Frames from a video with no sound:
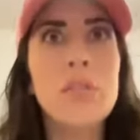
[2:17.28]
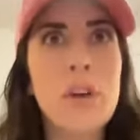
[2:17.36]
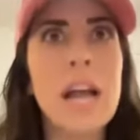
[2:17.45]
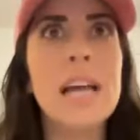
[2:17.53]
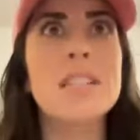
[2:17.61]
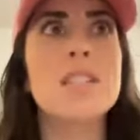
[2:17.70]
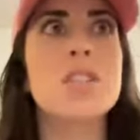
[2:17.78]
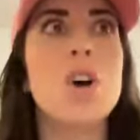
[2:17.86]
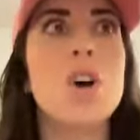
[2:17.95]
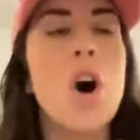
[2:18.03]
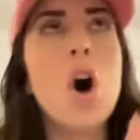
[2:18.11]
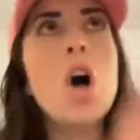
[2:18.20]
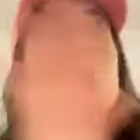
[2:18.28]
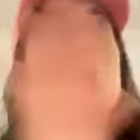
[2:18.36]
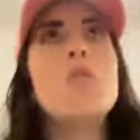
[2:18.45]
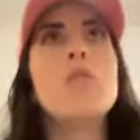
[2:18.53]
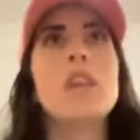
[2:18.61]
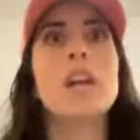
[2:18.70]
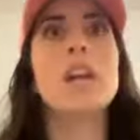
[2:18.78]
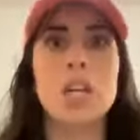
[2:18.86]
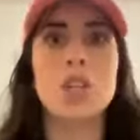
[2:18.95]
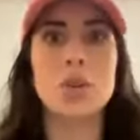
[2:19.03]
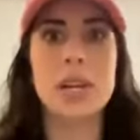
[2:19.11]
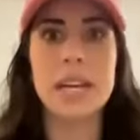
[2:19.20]
friends all over the
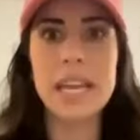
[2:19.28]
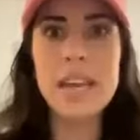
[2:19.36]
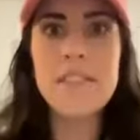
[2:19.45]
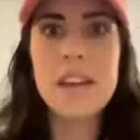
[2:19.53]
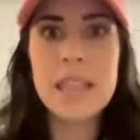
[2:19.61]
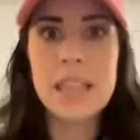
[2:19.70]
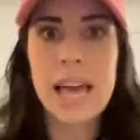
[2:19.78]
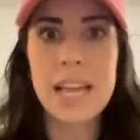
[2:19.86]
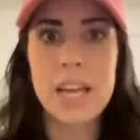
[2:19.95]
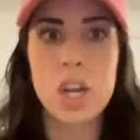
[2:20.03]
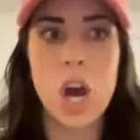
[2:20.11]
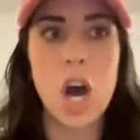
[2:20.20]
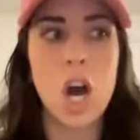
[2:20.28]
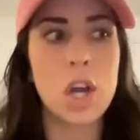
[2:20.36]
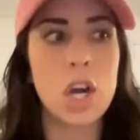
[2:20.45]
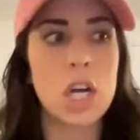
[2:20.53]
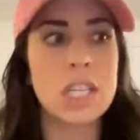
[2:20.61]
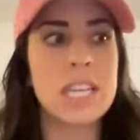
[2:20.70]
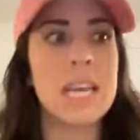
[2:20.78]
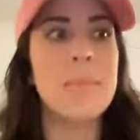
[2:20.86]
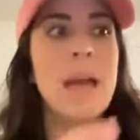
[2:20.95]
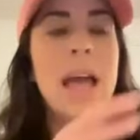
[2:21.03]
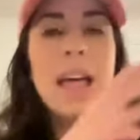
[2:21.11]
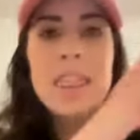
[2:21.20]
country, even like not on our
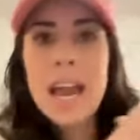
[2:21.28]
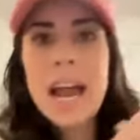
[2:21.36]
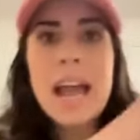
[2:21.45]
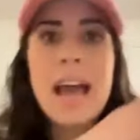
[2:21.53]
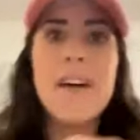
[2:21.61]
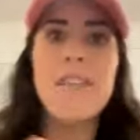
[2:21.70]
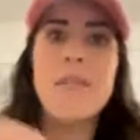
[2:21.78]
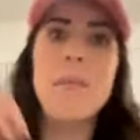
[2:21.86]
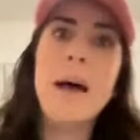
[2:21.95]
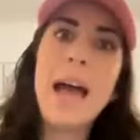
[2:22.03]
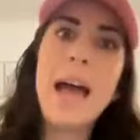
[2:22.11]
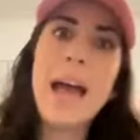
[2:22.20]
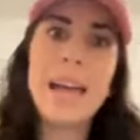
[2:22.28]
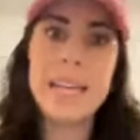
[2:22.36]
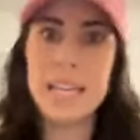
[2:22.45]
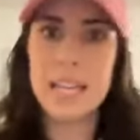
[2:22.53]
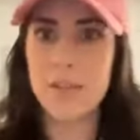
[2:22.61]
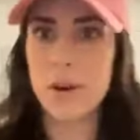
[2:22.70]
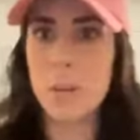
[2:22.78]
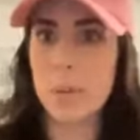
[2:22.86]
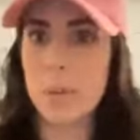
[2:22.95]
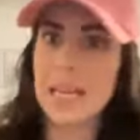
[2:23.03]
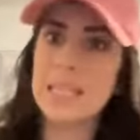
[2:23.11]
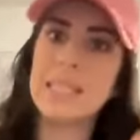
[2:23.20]
team, that I have met at different
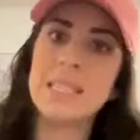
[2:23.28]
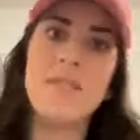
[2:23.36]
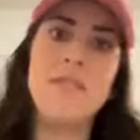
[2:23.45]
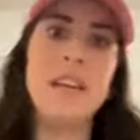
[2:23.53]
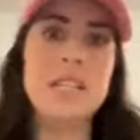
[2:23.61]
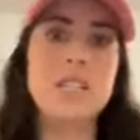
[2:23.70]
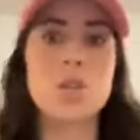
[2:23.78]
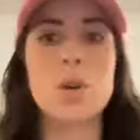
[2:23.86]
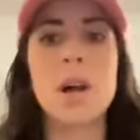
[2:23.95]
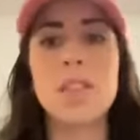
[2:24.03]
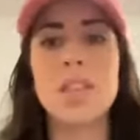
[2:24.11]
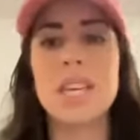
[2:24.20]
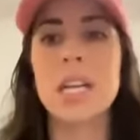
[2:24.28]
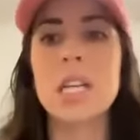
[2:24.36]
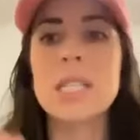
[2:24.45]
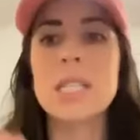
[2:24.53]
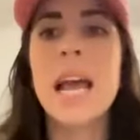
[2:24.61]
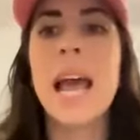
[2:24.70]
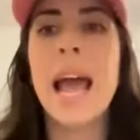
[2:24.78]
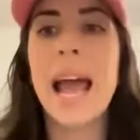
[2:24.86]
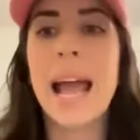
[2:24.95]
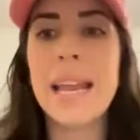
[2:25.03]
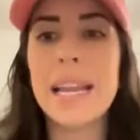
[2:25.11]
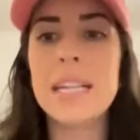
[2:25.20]
Plexus events throughout the years.
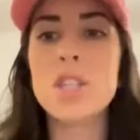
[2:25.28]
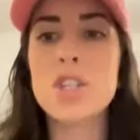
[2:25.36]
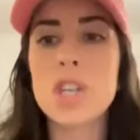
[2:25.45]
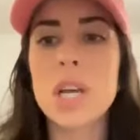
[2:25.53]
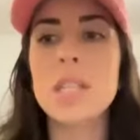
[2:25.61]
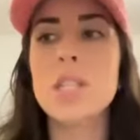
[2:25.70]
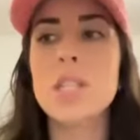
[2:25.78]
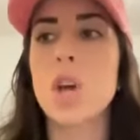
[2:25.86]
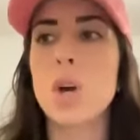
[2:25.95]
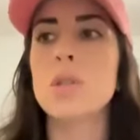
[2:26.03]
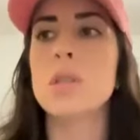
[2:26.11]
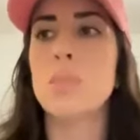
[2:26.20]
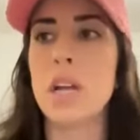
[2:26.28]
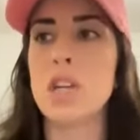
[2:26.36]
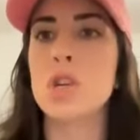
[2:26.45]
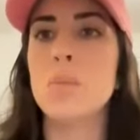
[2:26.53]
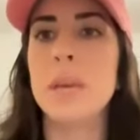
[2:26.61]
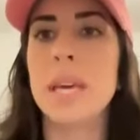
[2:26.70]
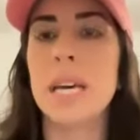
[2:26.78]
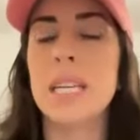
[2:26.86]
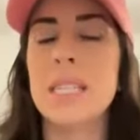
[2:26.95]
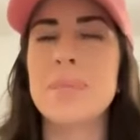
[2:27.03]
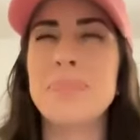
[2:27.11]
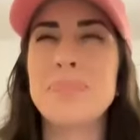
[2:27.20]
And it's just so special
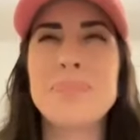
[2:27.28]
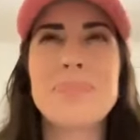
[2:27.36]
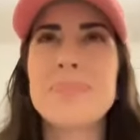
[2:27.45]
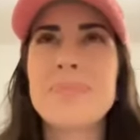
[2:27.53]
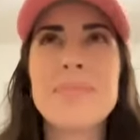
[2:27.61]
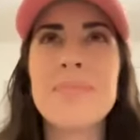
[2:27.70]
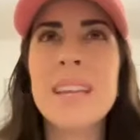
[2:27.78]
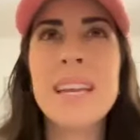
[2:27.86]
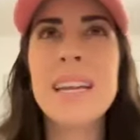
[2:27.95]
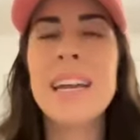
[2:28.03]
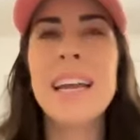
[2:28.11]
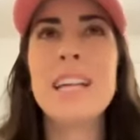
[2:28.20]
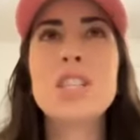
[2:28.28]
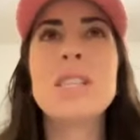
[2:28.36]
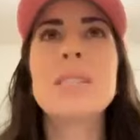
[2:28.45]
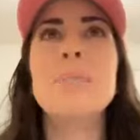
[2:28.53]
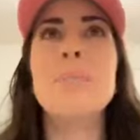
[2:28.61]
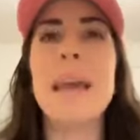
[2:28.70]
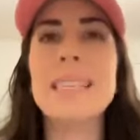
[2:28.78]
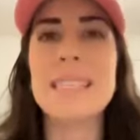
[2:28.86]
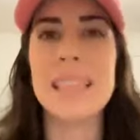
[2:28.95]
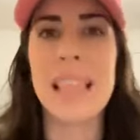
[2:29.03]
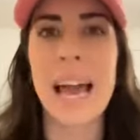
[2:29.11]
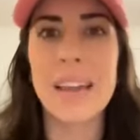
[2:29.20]
because it just makes
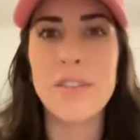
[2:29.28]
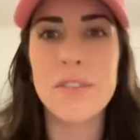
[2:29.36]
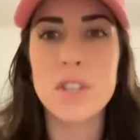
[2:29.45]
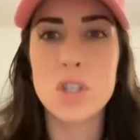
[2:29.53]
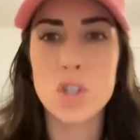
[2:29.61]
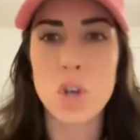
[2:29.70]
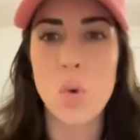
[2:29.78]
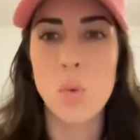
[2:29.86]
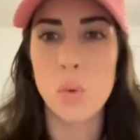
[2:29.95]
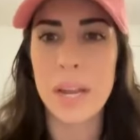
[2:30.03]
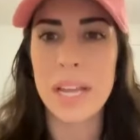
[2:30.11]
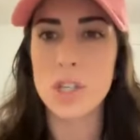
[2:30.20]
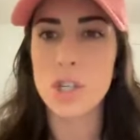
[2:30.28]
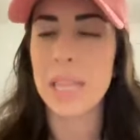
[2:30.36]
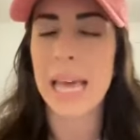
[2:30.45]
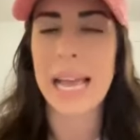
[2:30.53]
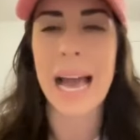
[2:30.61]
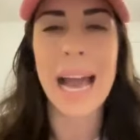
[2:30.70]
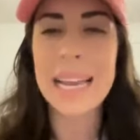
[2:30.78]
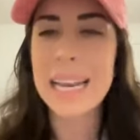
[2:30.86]
life so rich. Like,